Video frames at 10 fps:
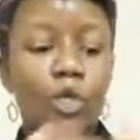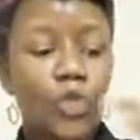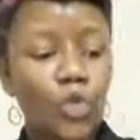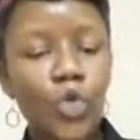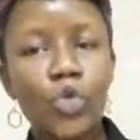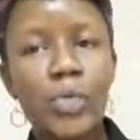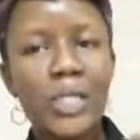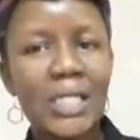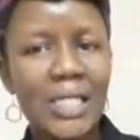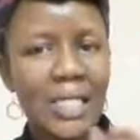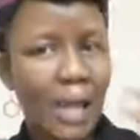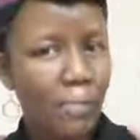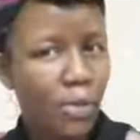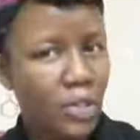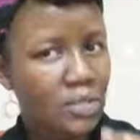So you will need
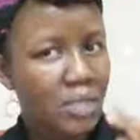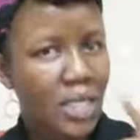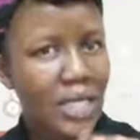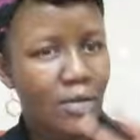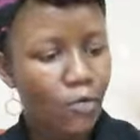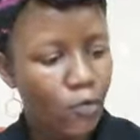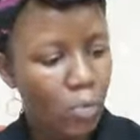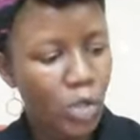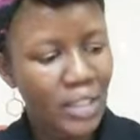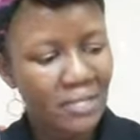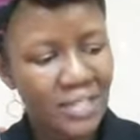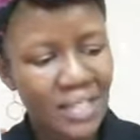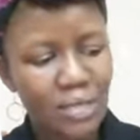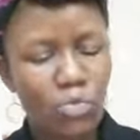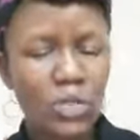approximately, from what I've
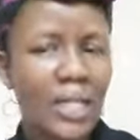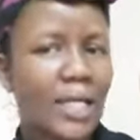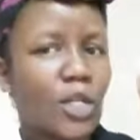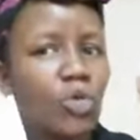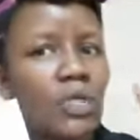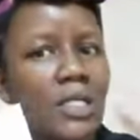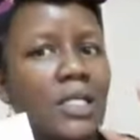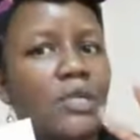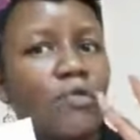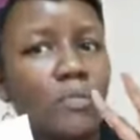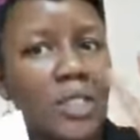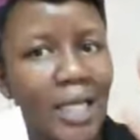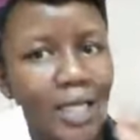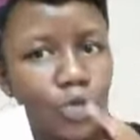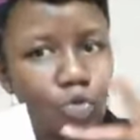seen, most likely you will need from
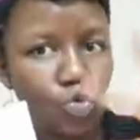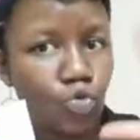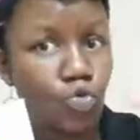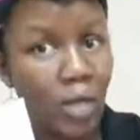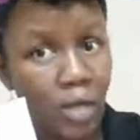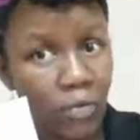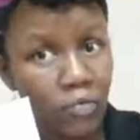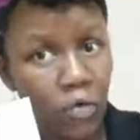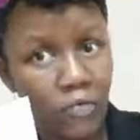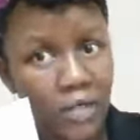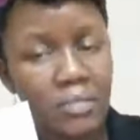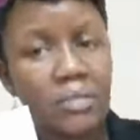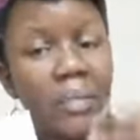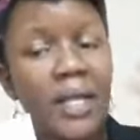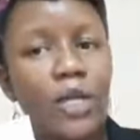10 to 12 of them,
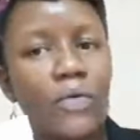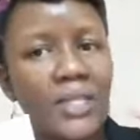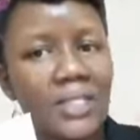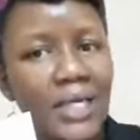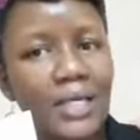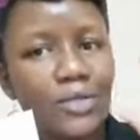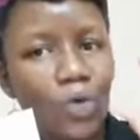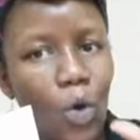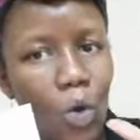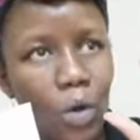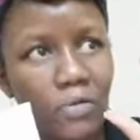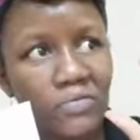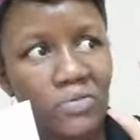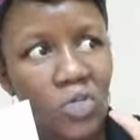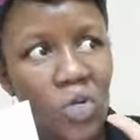depending on the size of